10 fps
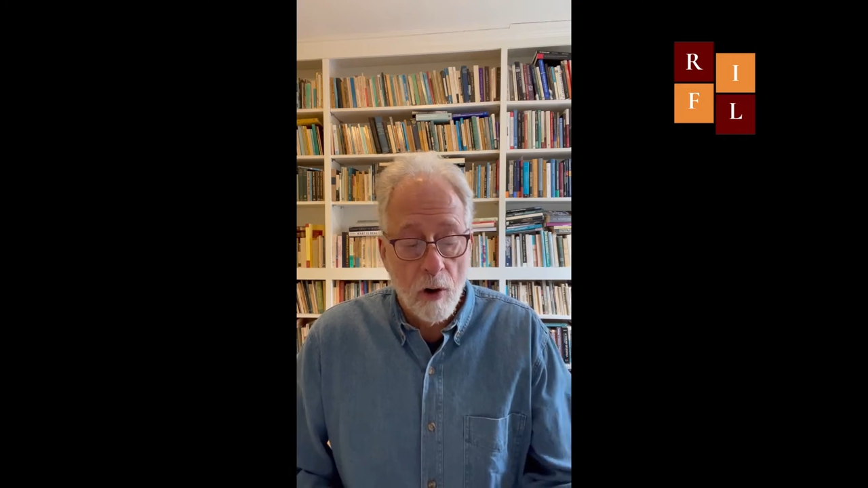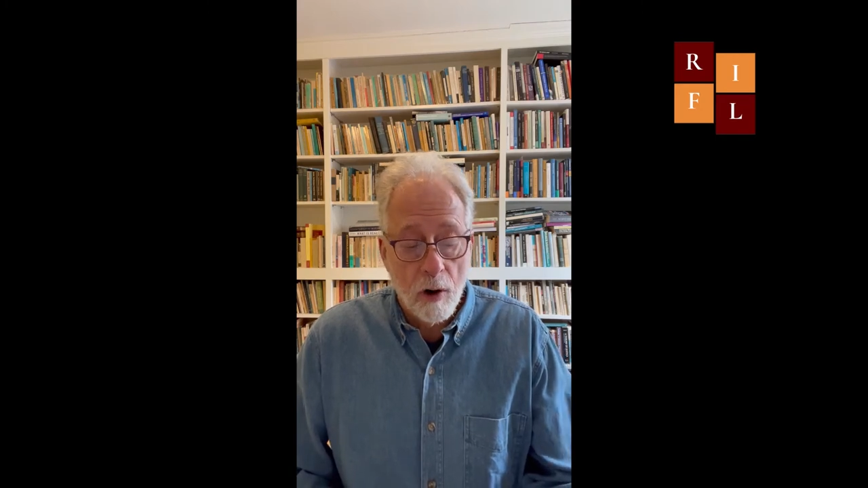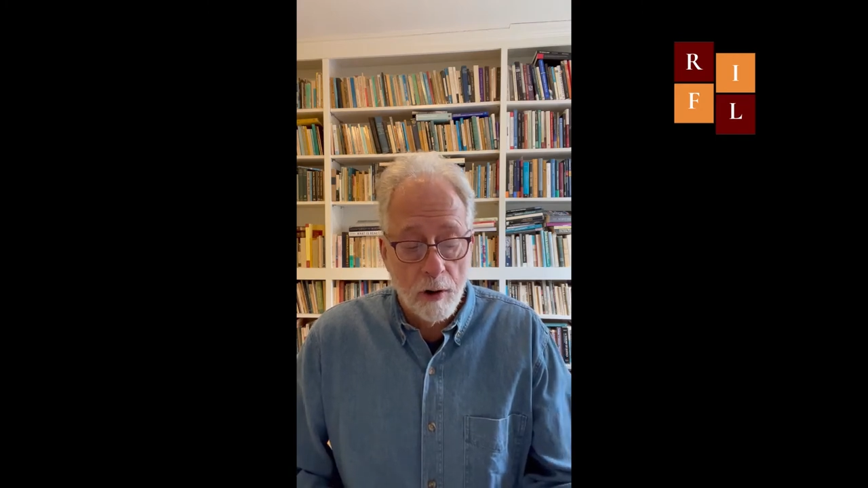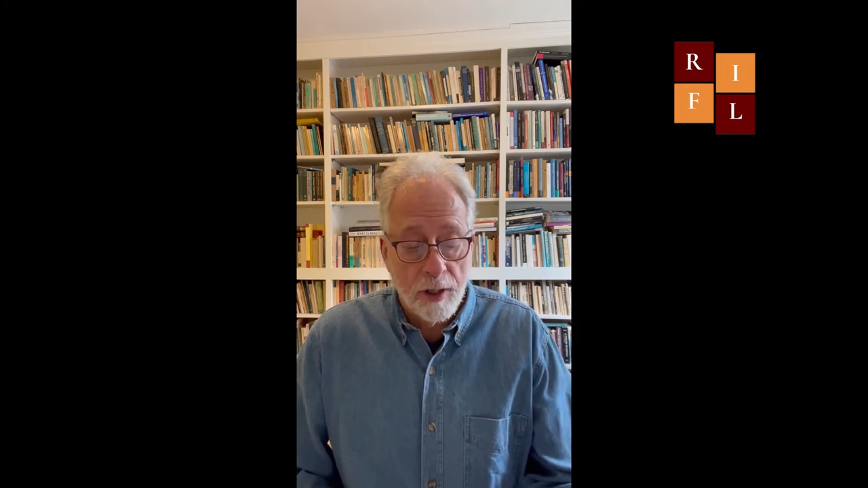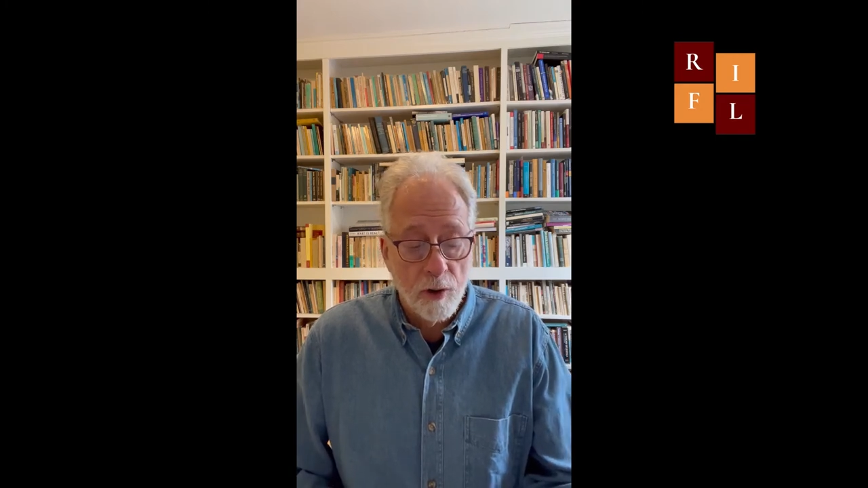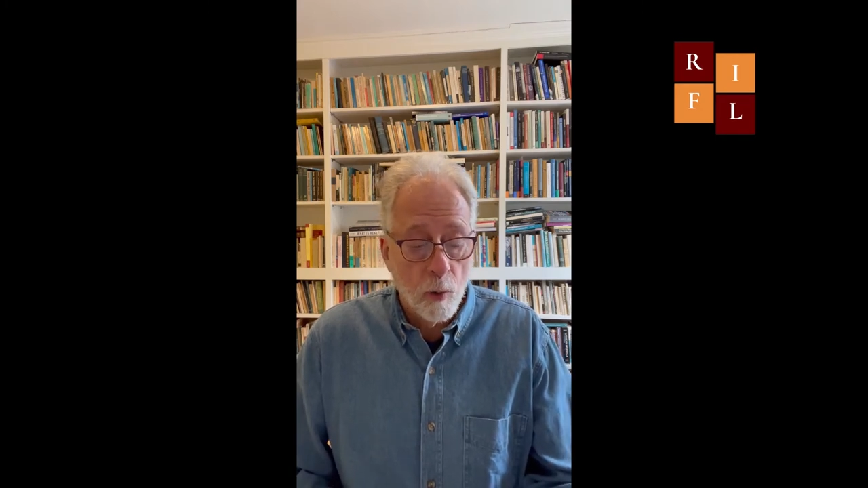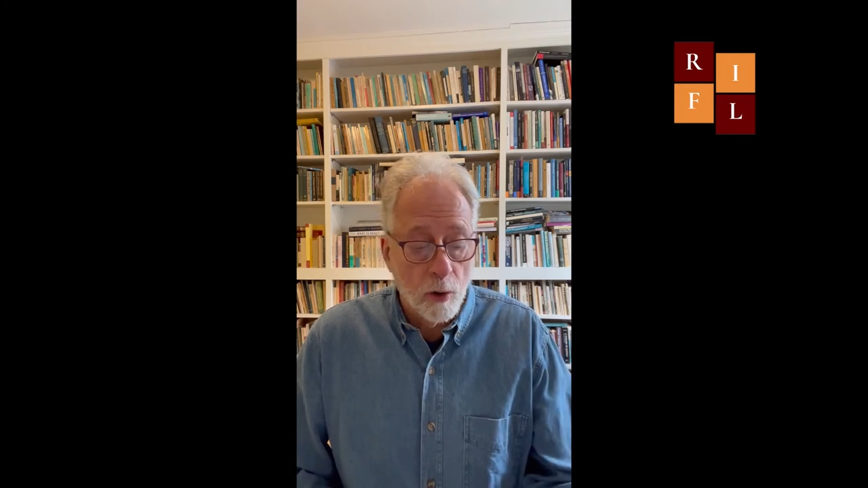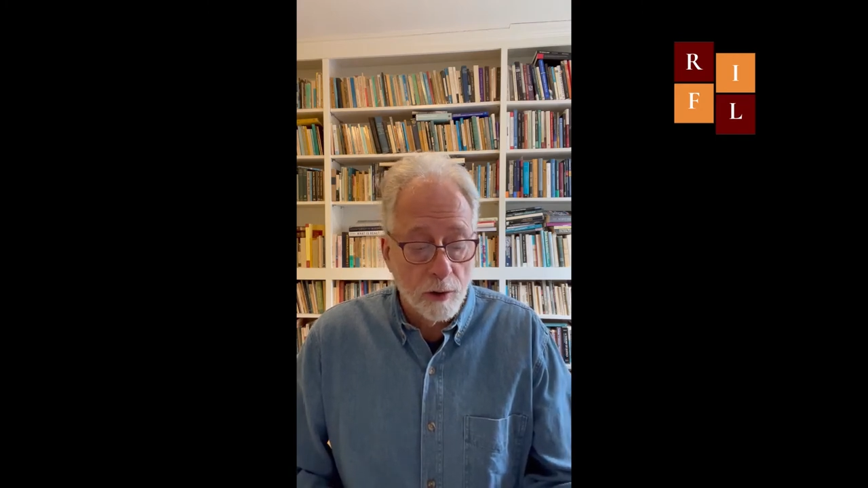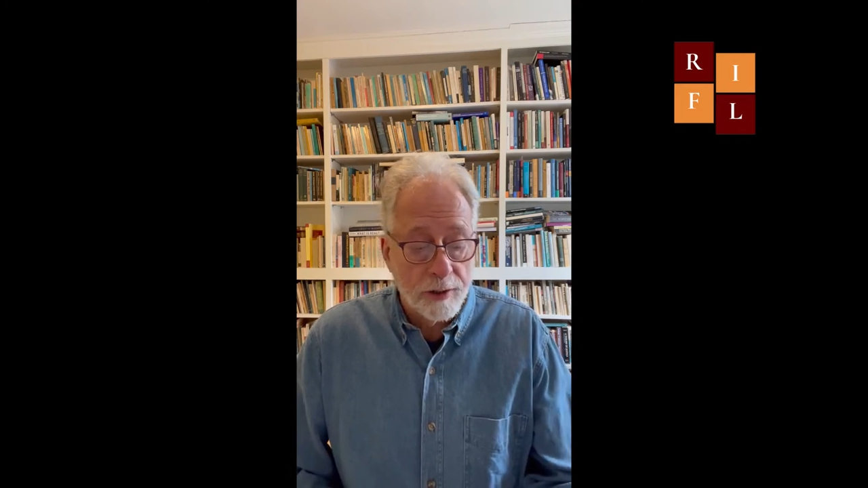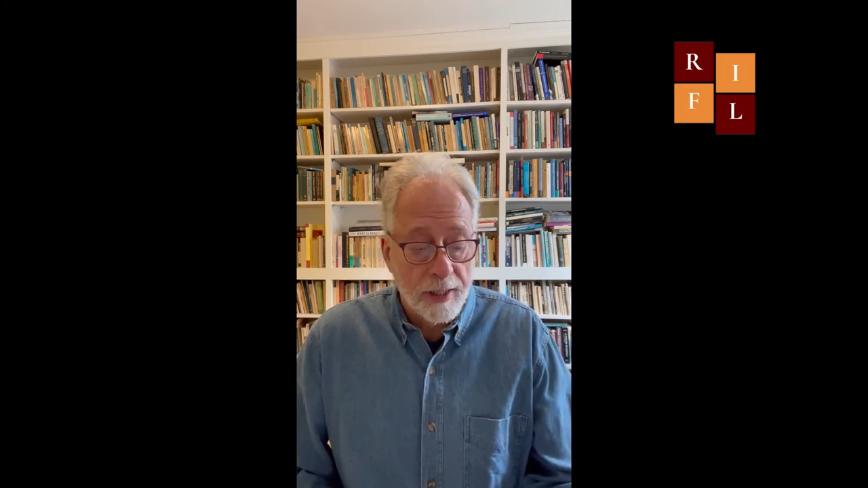are in the
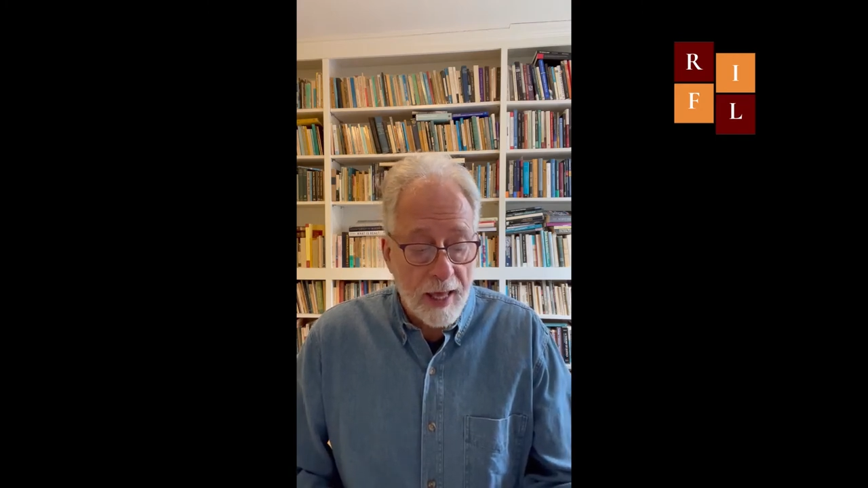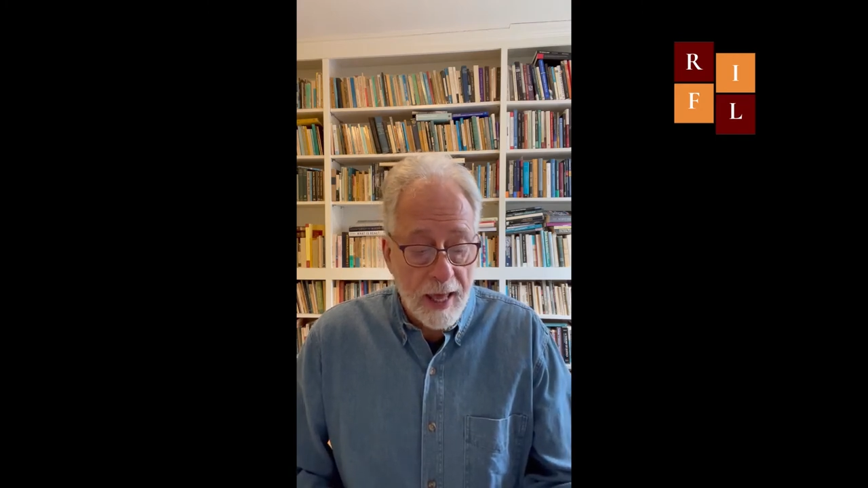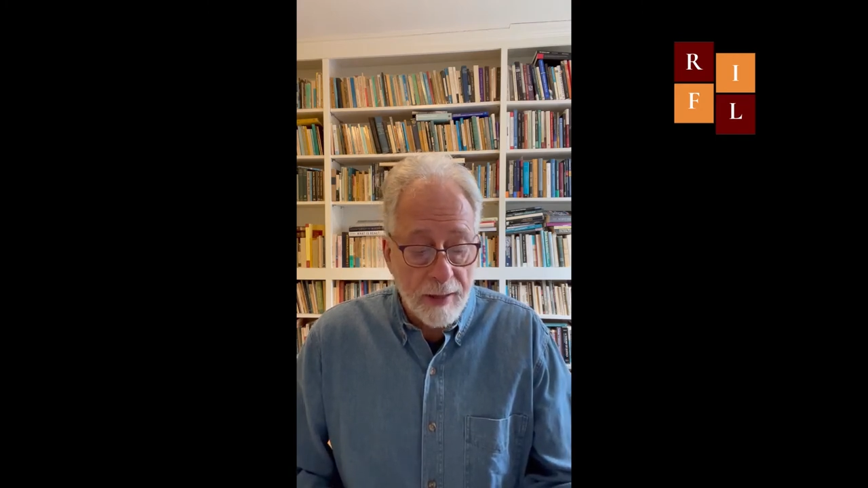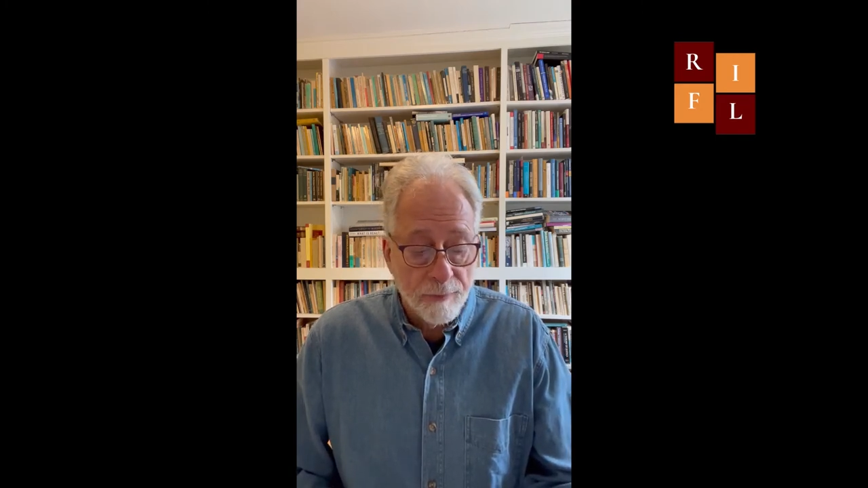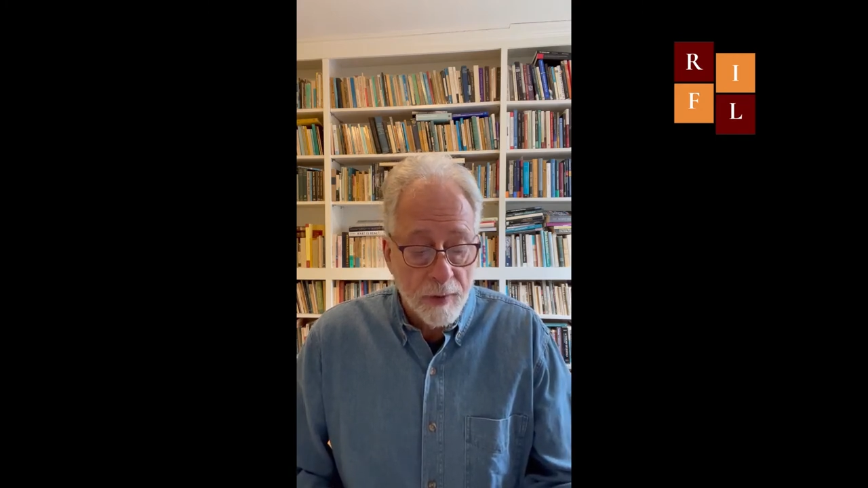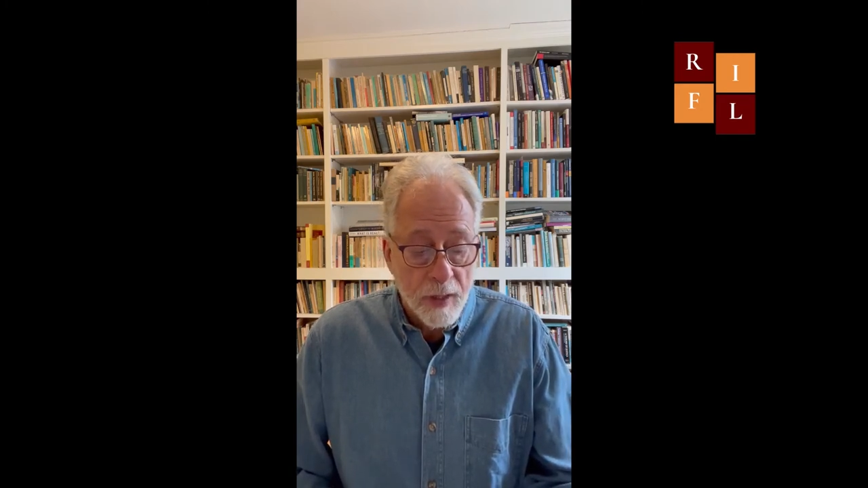world today.